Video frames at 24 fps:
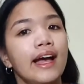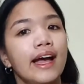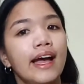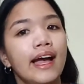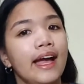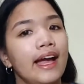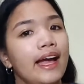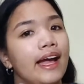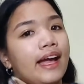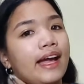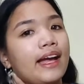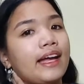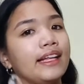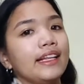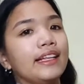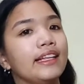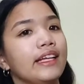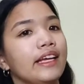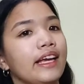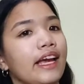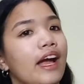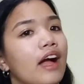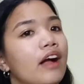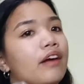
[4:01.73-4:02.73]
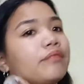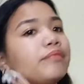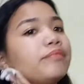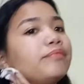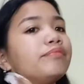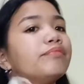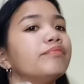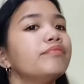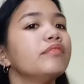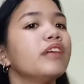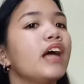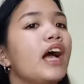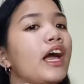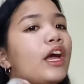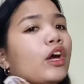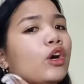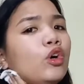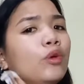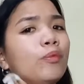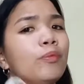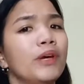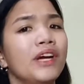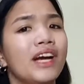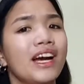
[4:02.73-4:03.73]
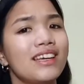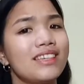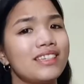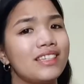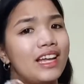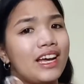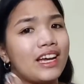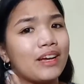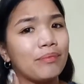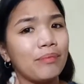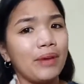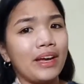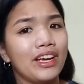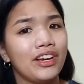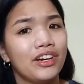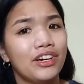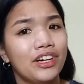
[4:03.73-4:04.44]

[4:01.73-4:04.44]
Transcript: And yeah, I hope you guys like my